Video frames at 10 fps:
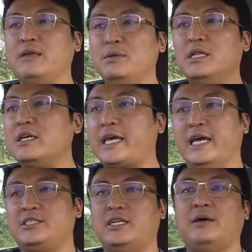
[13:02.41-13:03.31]
immediately
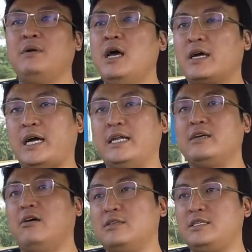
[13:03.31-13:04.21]
catch them cutting
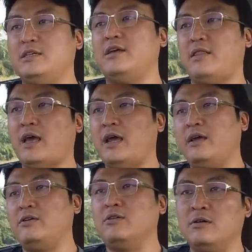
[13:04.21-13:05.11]
costs here and there,
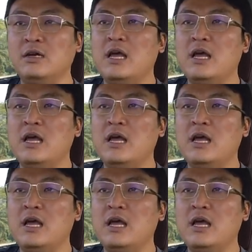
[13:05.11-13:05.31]
you know.